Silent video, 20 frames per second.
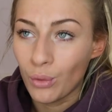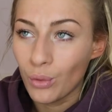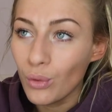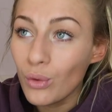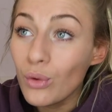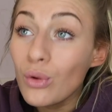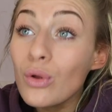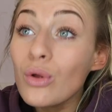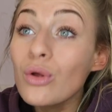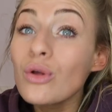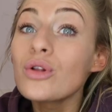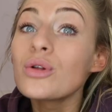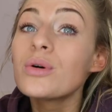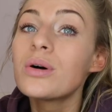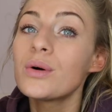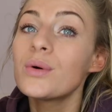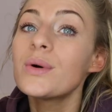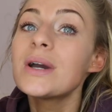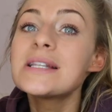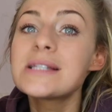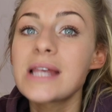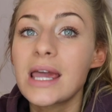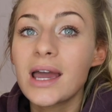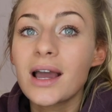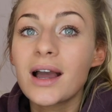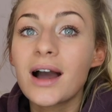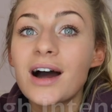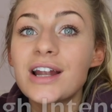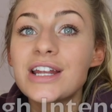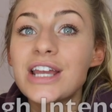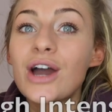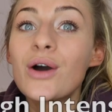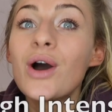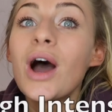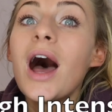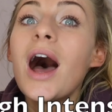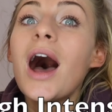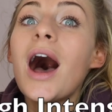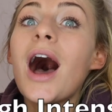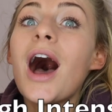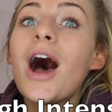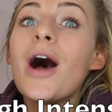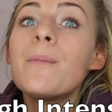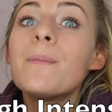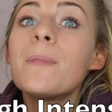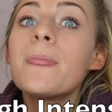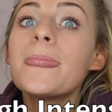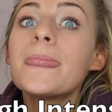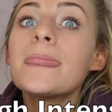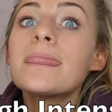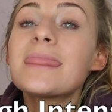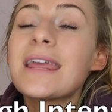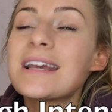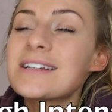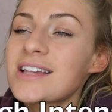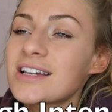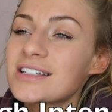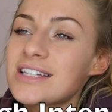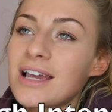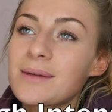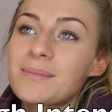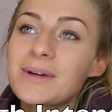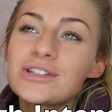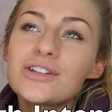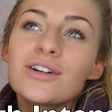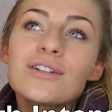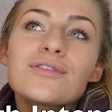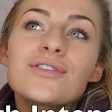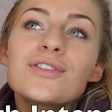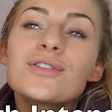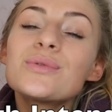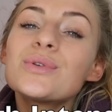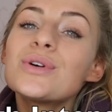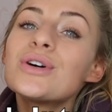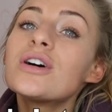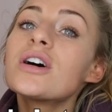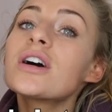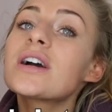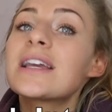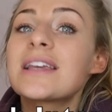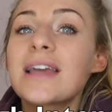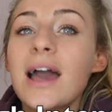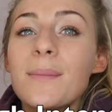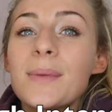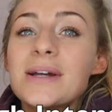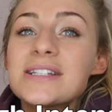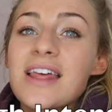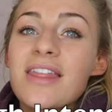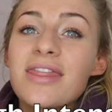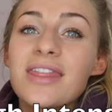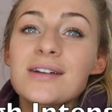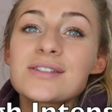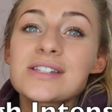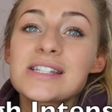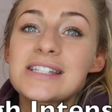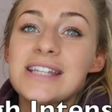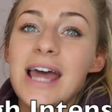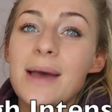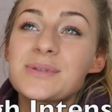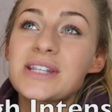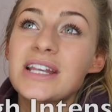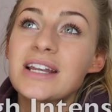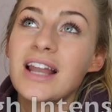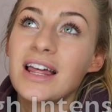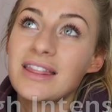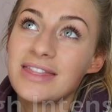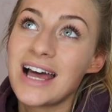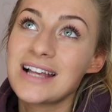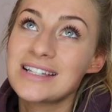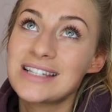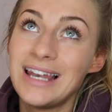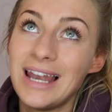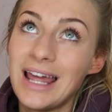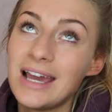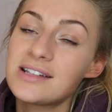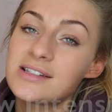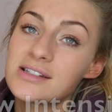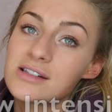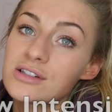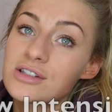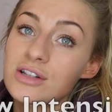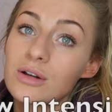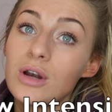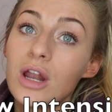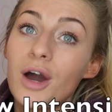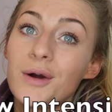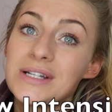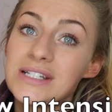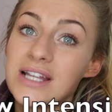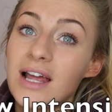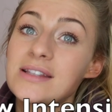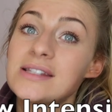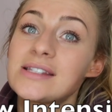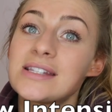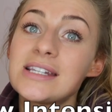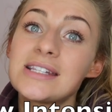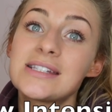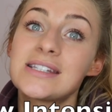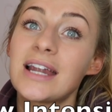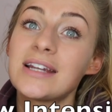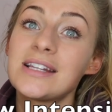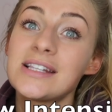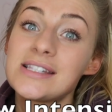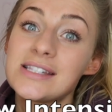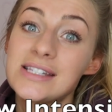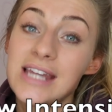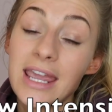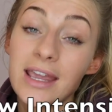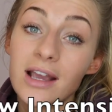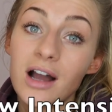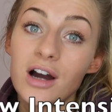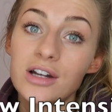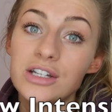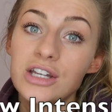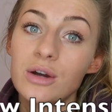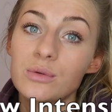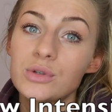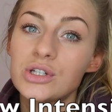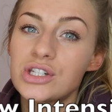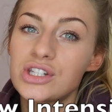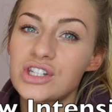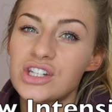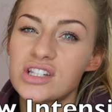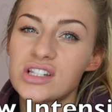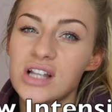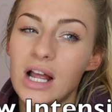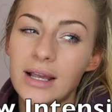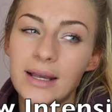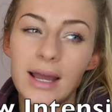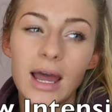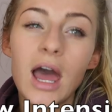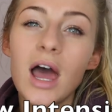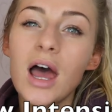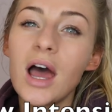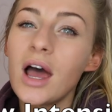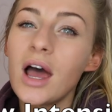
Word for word: always HIIT cardio. Um, things like taking my dog for a walk and getting my 10,000 steps in, like that's less, so low intensity steady state cardio, which is just like